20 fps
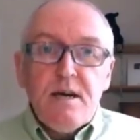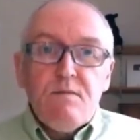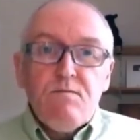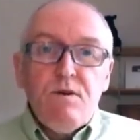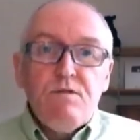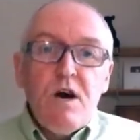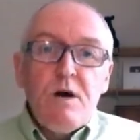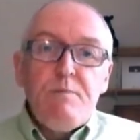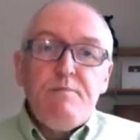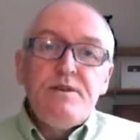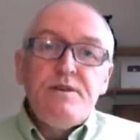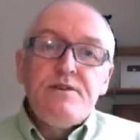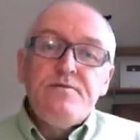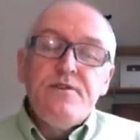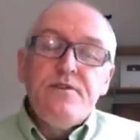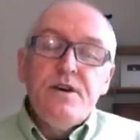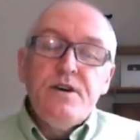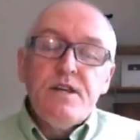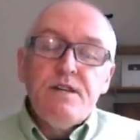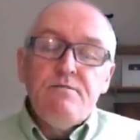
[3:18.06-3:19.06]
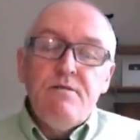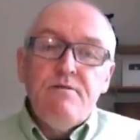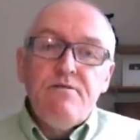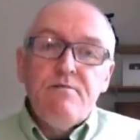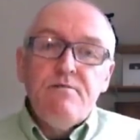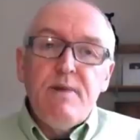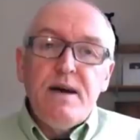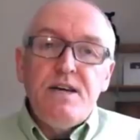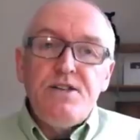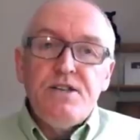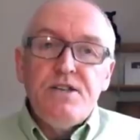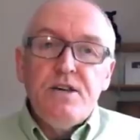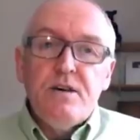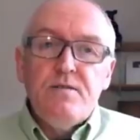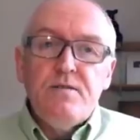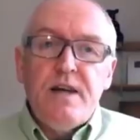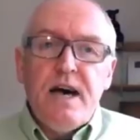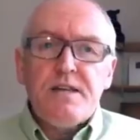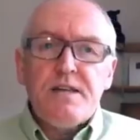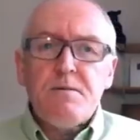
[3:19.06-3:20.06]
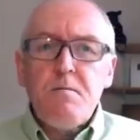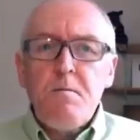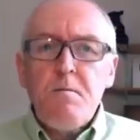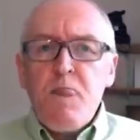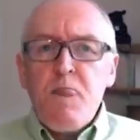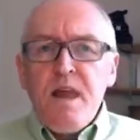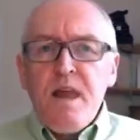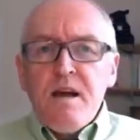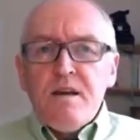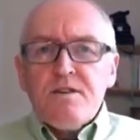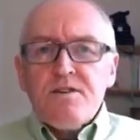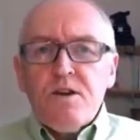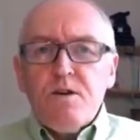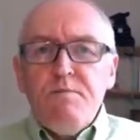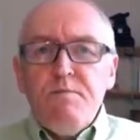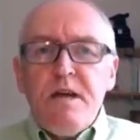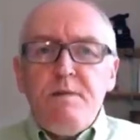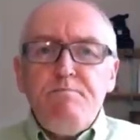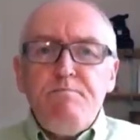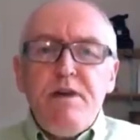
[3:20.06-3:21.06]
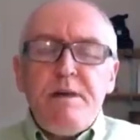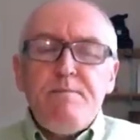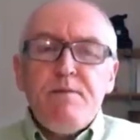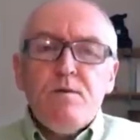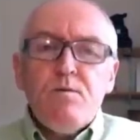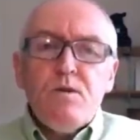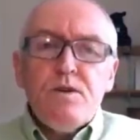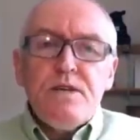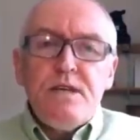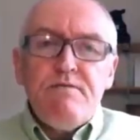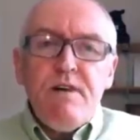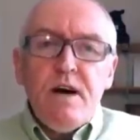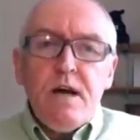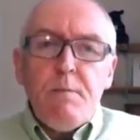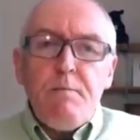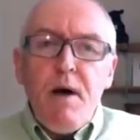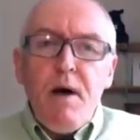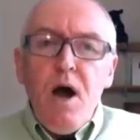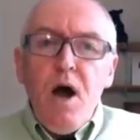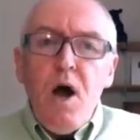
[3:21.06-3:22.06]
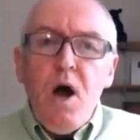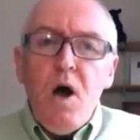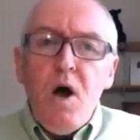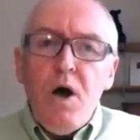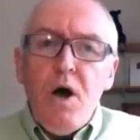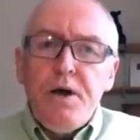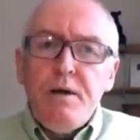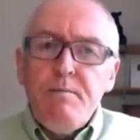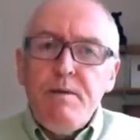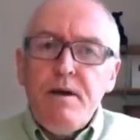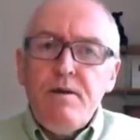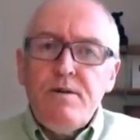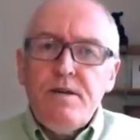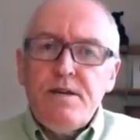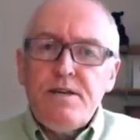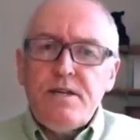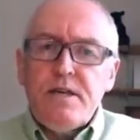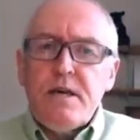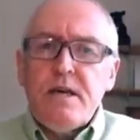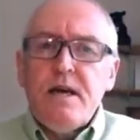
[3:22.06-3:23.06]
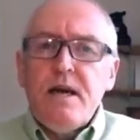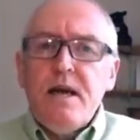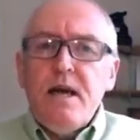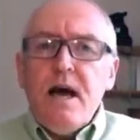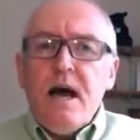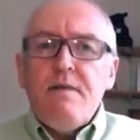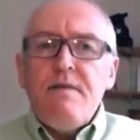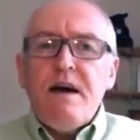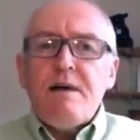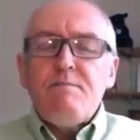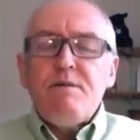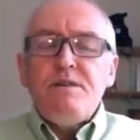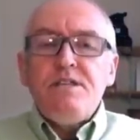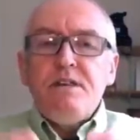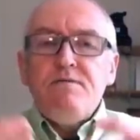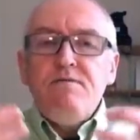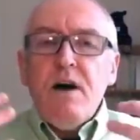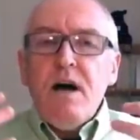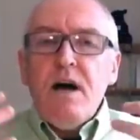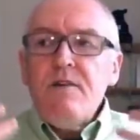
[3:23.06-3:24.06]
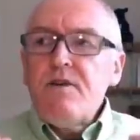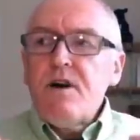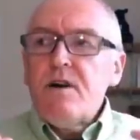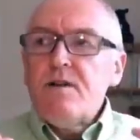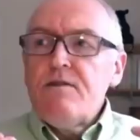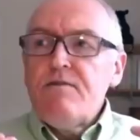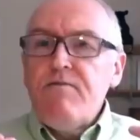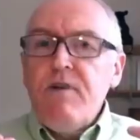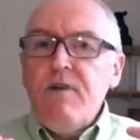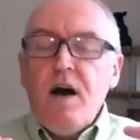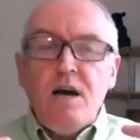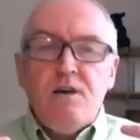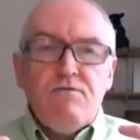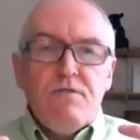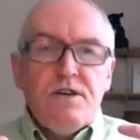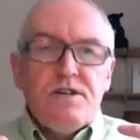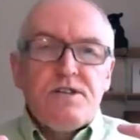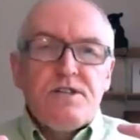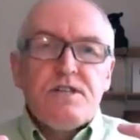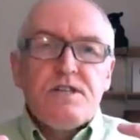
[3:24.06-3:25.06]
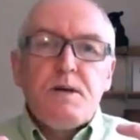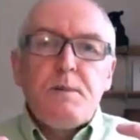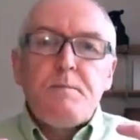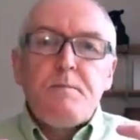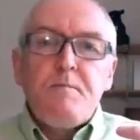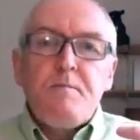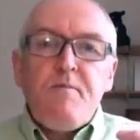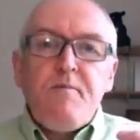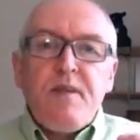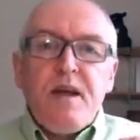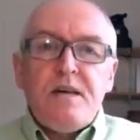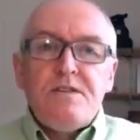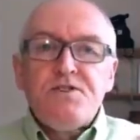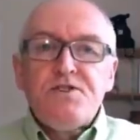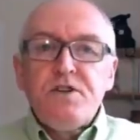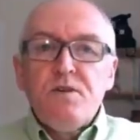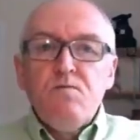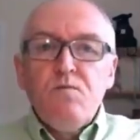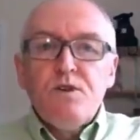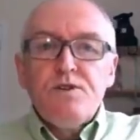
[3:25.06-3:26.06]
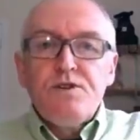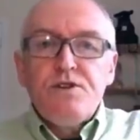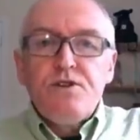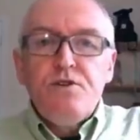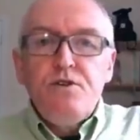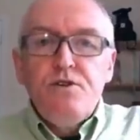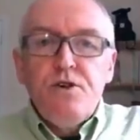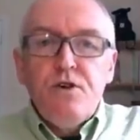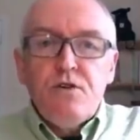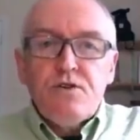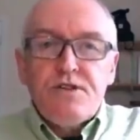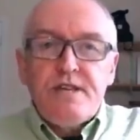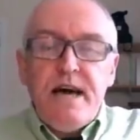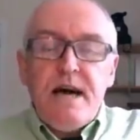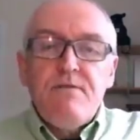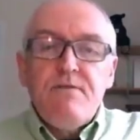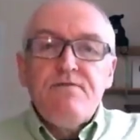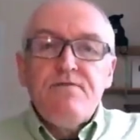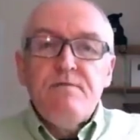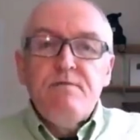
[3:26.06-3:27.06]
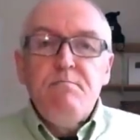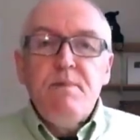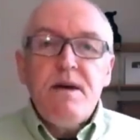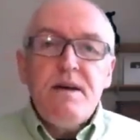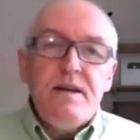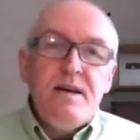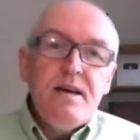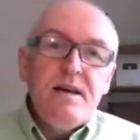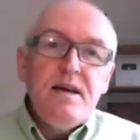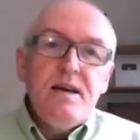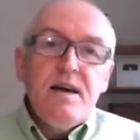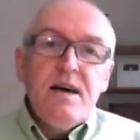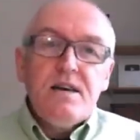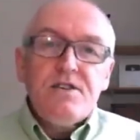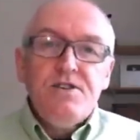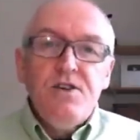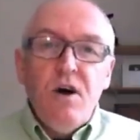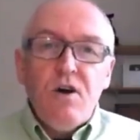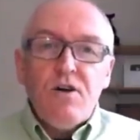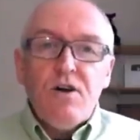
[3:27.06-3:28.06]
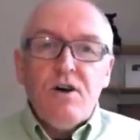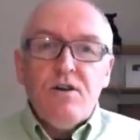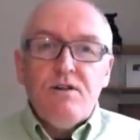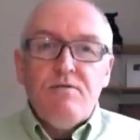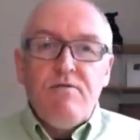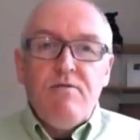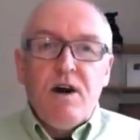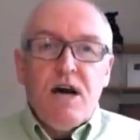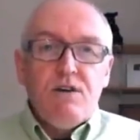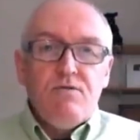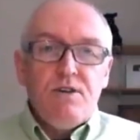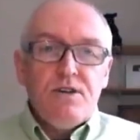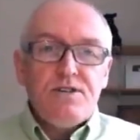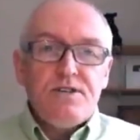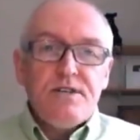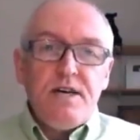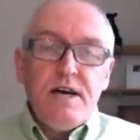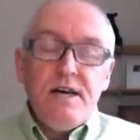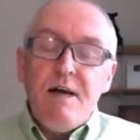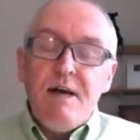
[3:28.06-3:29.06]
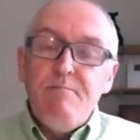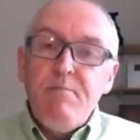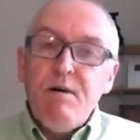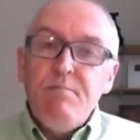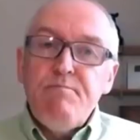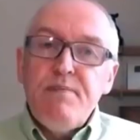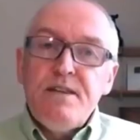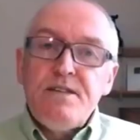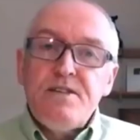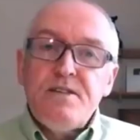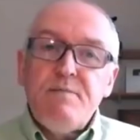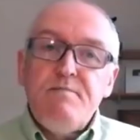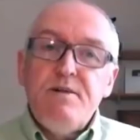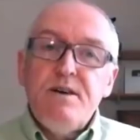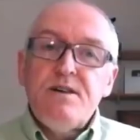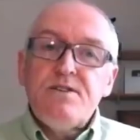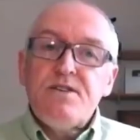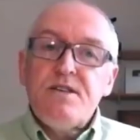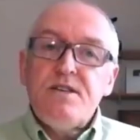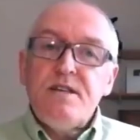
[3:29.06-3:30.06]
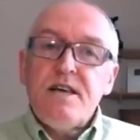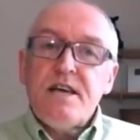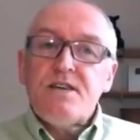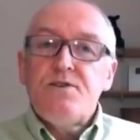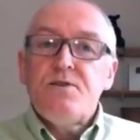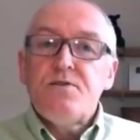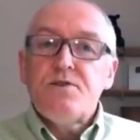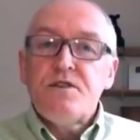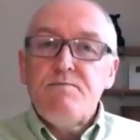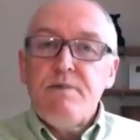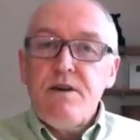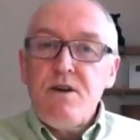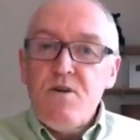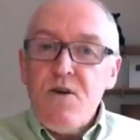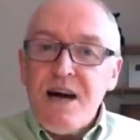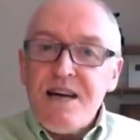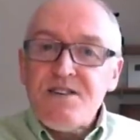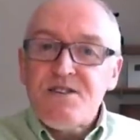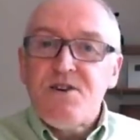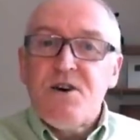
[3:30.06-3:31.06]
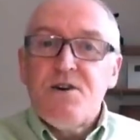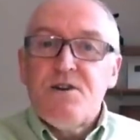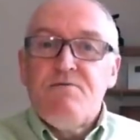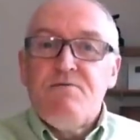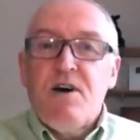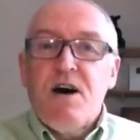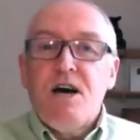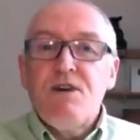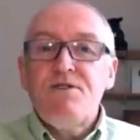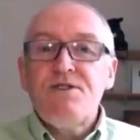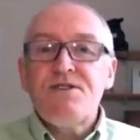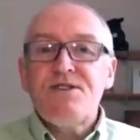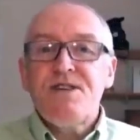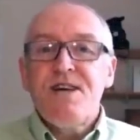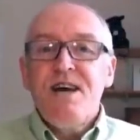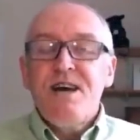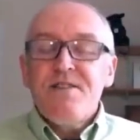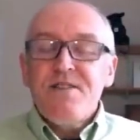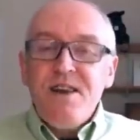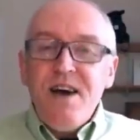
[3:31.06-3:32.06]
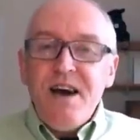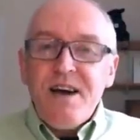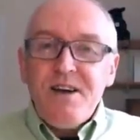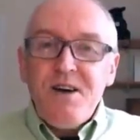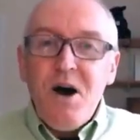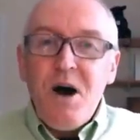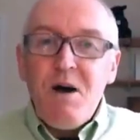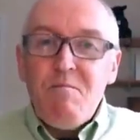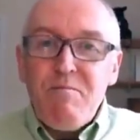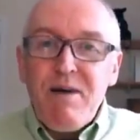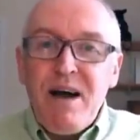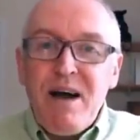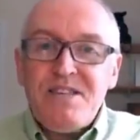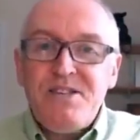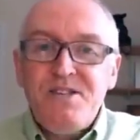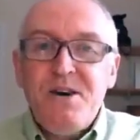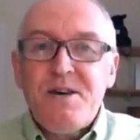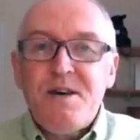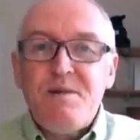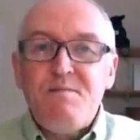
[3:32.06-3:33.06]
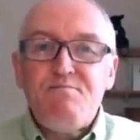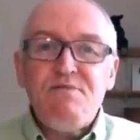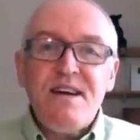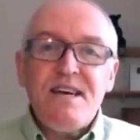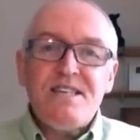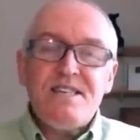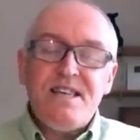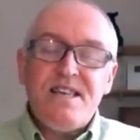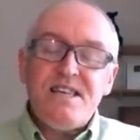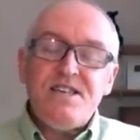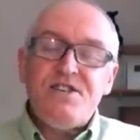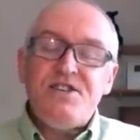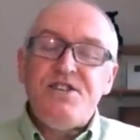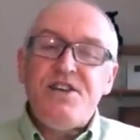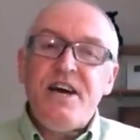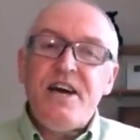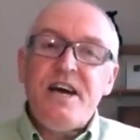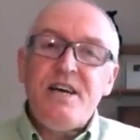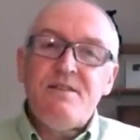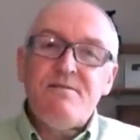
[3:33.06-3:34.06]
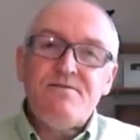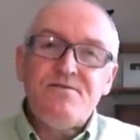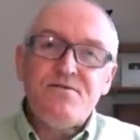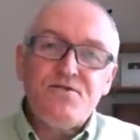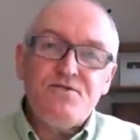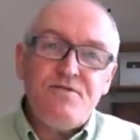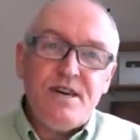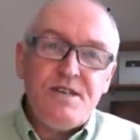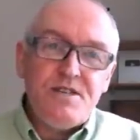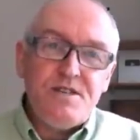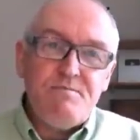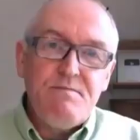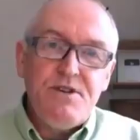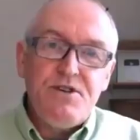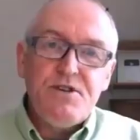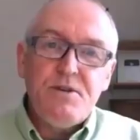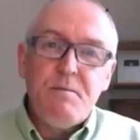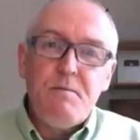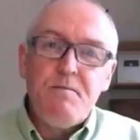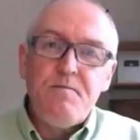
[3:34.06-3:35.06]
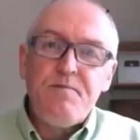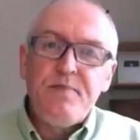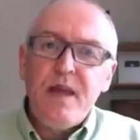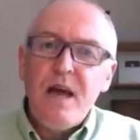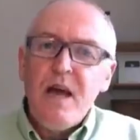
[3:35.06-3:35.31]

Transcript: we're open to further information on that. So, B, people will develop herd immunity. And that means if I've got the virus, and someone two doors down from me has not got the virus, and I bump into the person next door to me who has got the virus, then I can't pass it on. It breaks that chain of transmission.